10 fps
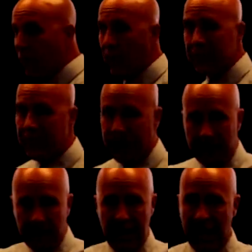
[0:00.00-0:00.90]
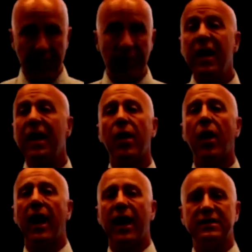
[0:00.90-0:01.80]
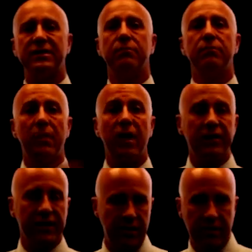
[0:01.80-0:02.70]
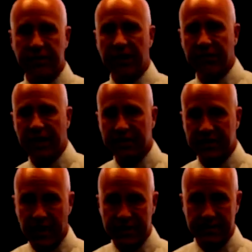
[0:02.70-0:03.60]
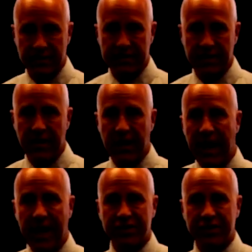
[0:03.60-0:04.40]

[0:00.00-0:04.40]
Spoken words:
Every PMO has a multitude of different types of customers.